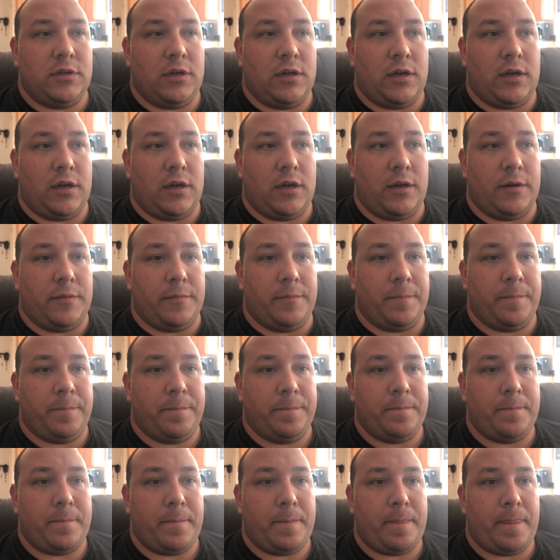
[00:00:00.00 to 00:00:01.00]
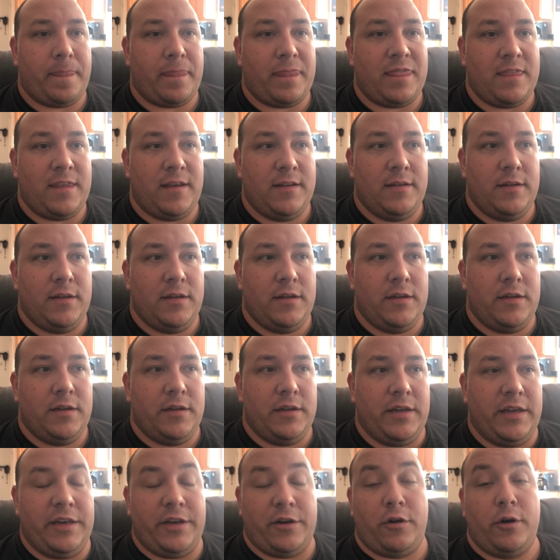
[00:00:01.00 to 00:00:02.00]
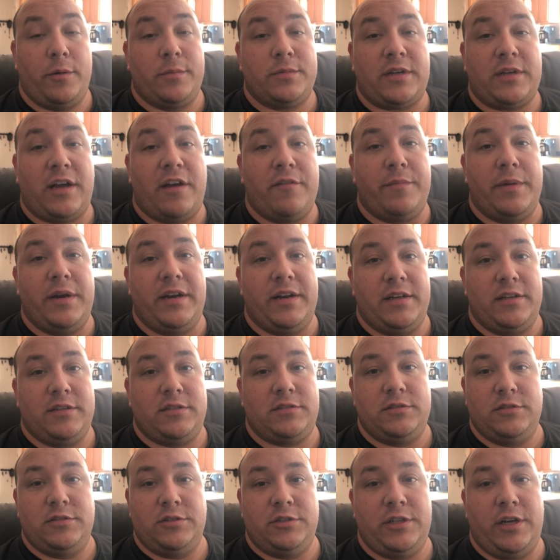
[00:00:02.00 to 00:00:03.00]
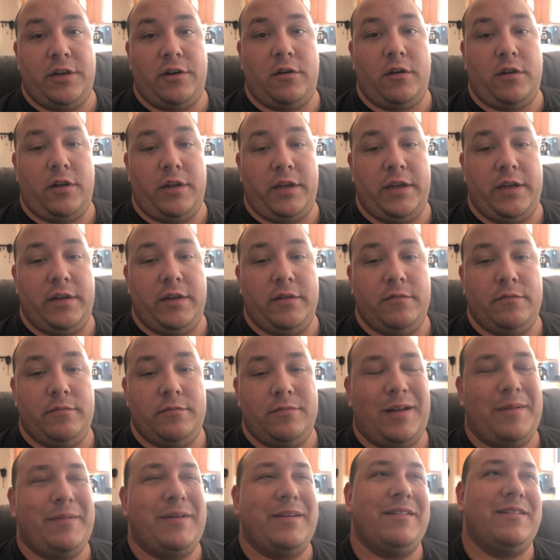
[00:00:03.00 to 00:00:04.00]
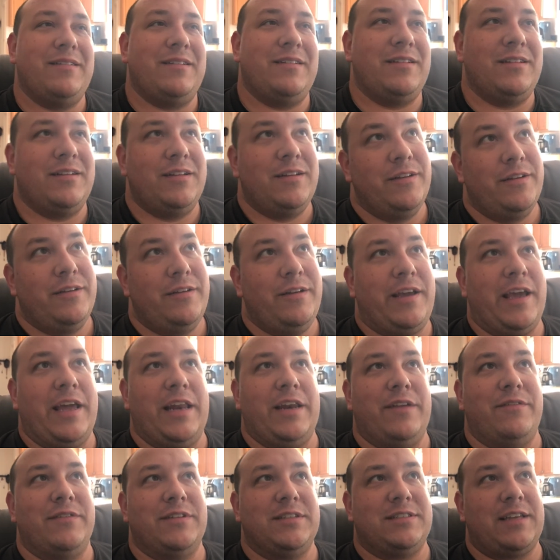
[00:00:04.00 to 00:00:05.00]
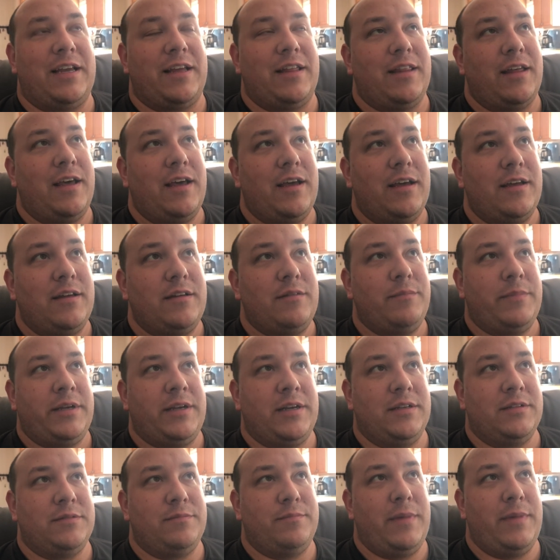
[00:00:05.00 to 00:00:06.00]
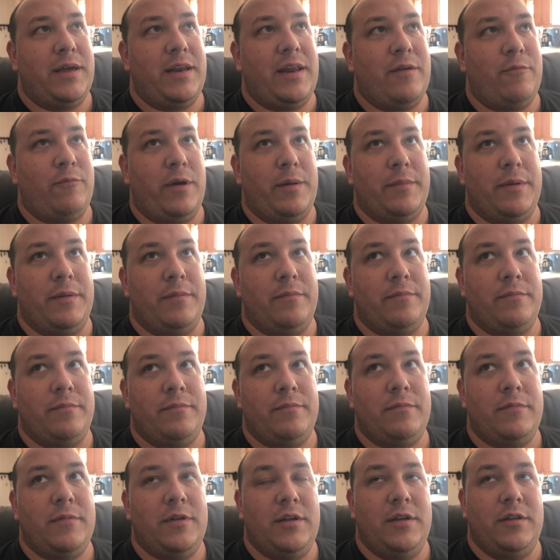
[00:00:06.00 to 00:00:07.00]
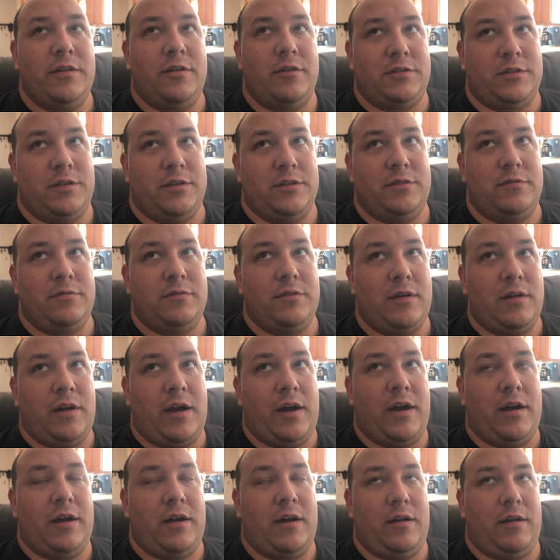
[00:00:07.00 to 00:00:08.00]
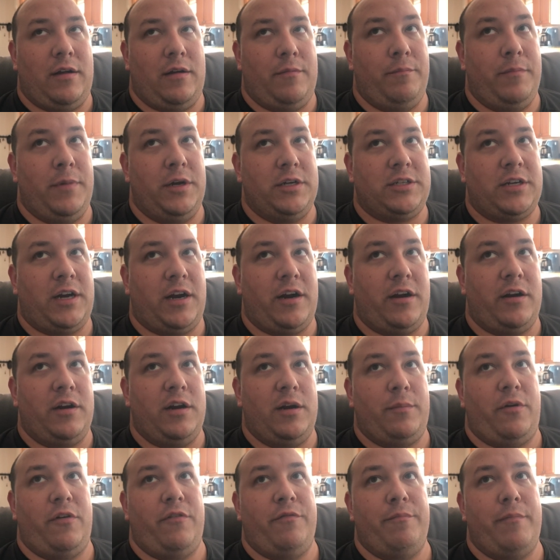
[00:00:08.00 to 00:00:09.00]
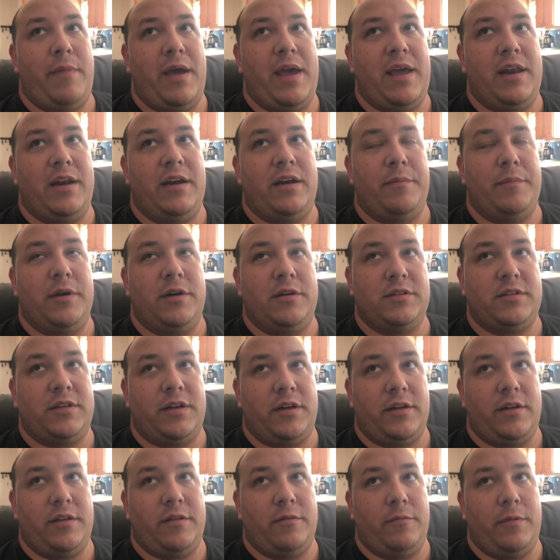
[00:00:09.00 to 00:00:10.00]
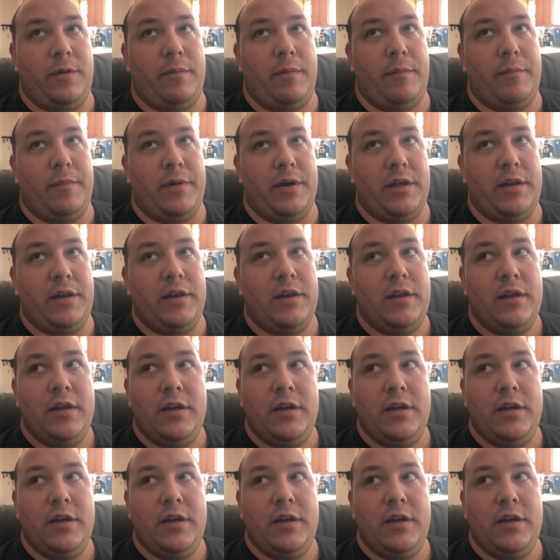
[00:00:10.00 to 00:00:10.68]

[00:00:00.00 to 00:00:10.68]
uh, in the groups I've been in, it's generally, I mean, you can't even say that because men and women, there's a much higher number of men in the military than women, but